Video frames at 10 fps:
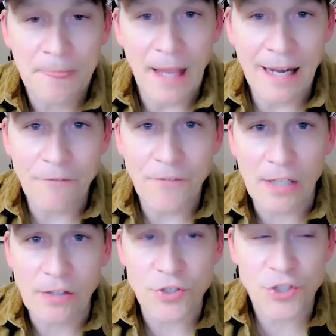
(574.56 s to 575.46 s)
And I feel
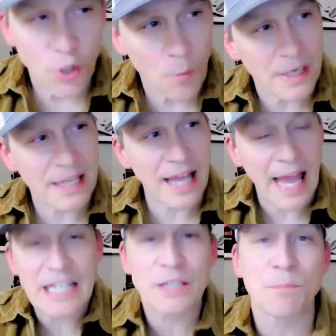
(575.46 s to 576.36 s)
like there's so many
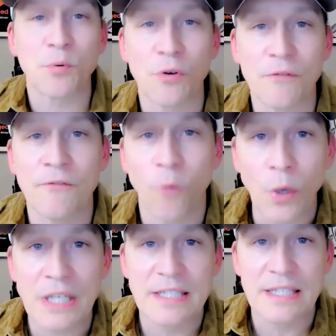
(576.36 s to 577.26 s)
expert
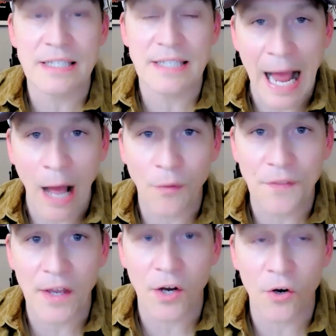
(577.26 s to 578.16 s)
voices out
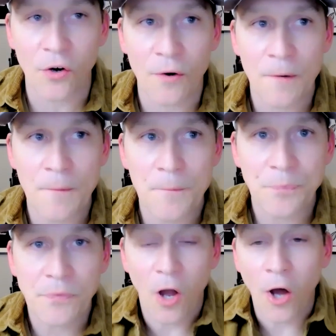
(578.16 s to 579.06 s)
there
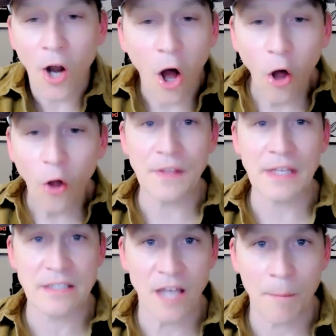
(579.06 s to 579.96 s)
on all
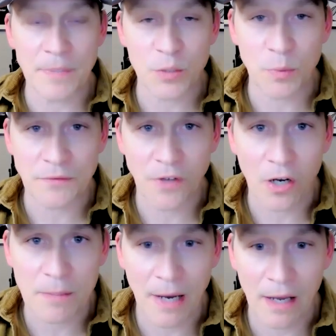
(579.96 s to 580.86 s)
these topics we've
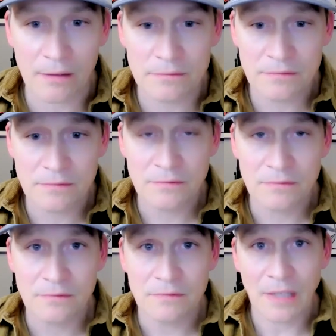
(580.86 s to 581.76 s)
talked about.
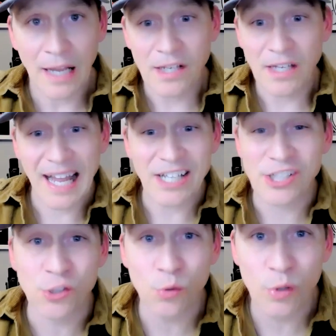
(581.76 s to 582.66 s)
I could have had
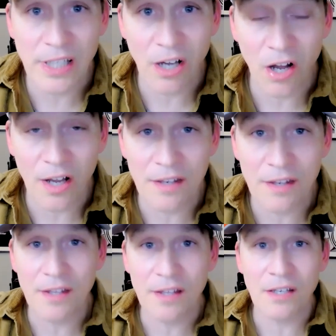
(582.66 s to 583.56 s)
Julie
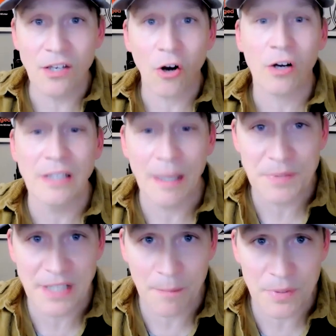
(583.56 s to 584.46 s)
on the
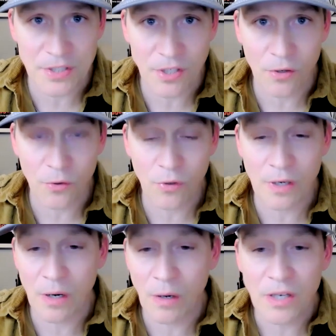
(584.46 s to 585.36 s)
narcolepsy episode, or
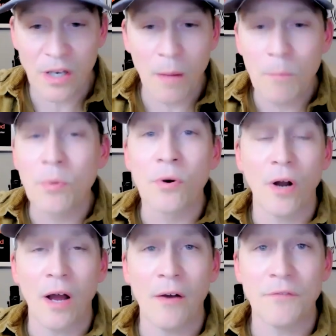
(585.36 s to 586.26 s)
a number
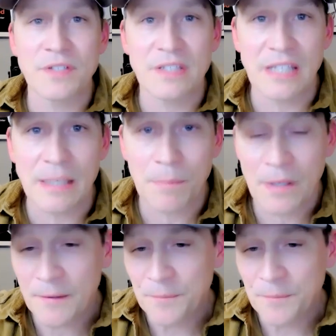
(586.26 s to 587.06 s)
of sleep